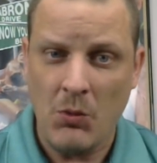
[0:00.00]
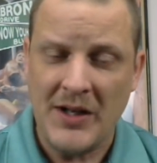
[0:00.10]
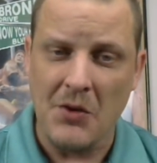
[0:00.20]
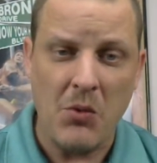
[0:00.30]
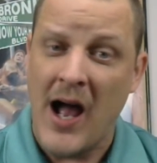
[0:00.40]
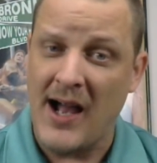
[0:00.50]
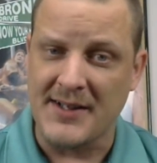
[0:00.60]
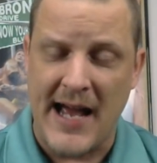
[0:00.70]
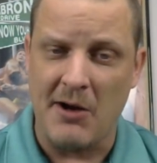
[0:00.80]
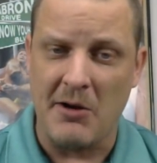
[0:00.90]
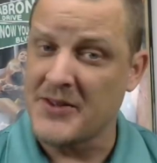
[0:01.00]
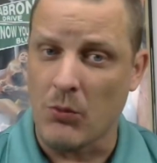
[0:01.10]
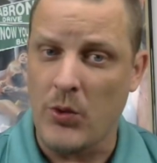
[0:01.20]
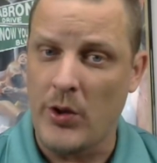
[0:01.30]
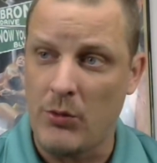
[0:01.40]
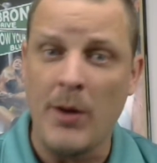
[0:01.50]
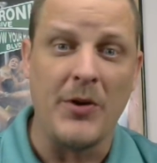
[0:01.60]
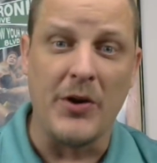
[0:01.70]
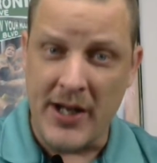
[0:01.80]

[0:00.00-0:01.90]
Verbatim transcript: want The Rock now at the Royal Rumble.